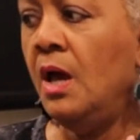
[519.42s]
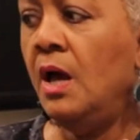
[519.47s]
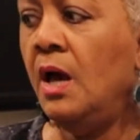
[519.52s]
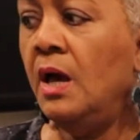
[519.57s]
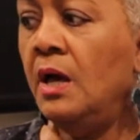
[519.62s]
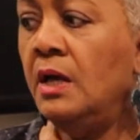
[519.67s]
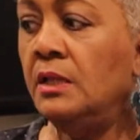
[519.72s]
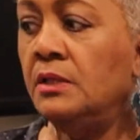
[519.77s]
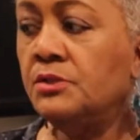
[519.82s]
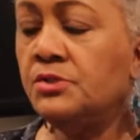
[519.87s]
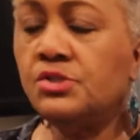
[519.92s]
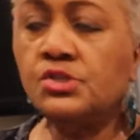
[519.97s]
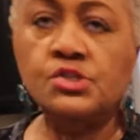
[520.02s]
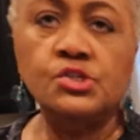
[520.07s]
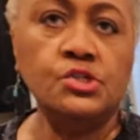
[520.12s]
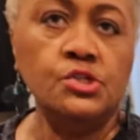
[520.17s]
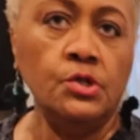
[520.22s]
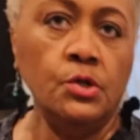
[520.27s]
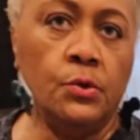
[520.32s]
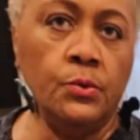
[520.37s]
I'll
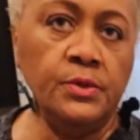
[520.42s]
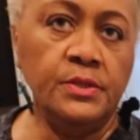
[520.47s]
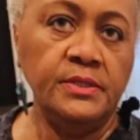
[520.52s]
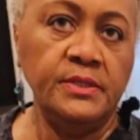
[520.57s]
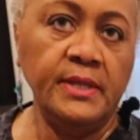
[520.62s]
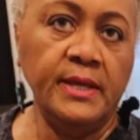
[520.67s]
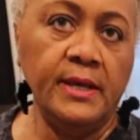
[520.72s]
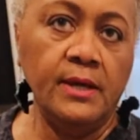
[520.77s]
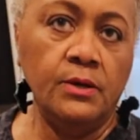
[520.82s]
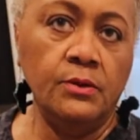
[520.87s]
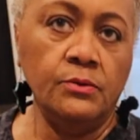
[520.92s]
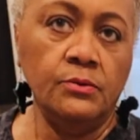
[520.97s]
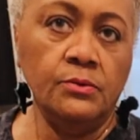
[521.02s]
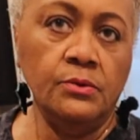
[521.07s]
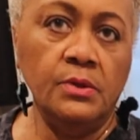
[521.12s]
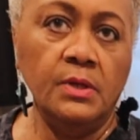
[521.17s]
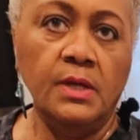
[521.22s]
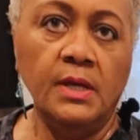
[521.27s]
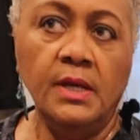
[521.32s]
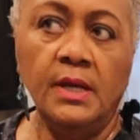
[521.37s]
slow it
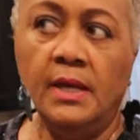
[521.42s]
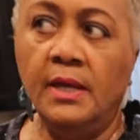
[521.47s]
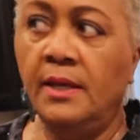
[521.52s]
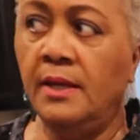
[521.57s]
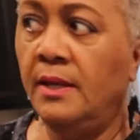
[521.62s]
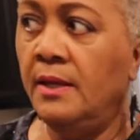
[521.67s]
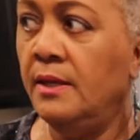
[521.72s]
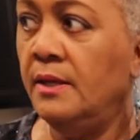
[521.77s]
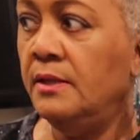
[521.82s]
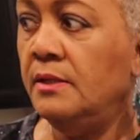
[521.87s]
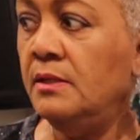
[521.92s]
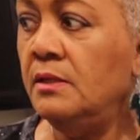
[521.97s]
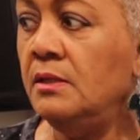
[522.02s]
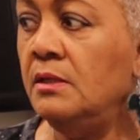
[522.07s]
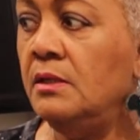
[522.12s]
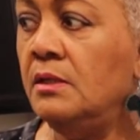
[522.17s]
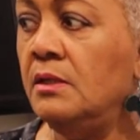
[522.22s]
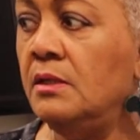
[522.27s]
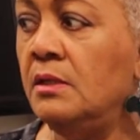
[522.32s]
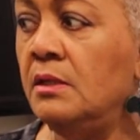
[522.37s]
down
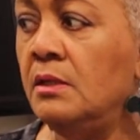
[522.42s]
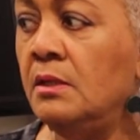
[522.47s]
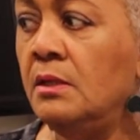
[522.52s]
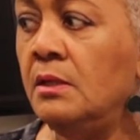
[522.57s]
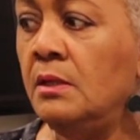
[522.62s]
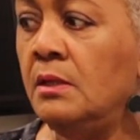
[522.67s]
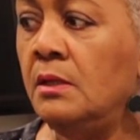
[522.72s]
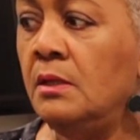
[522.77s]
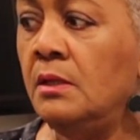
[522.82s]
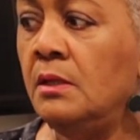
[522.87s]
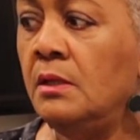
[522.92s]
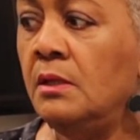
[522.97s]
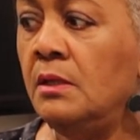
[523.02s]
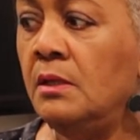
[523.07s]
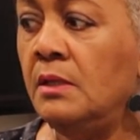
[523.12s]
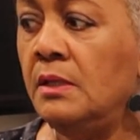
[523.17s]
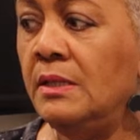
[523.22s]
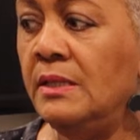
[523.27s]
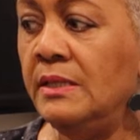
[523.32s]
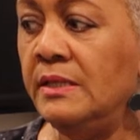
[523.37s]
and
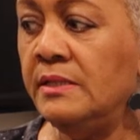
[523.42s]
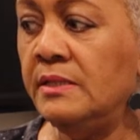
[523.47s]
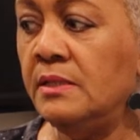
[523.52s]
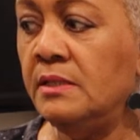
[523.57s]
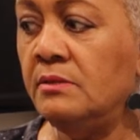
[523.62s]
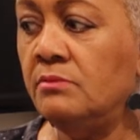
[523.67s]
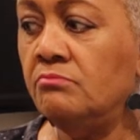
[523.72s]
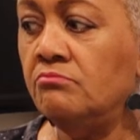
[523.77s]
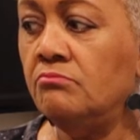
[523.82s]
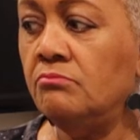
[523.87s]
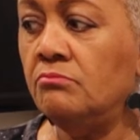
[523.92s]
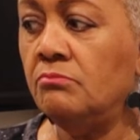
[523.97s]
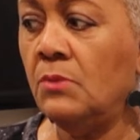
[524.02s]
let it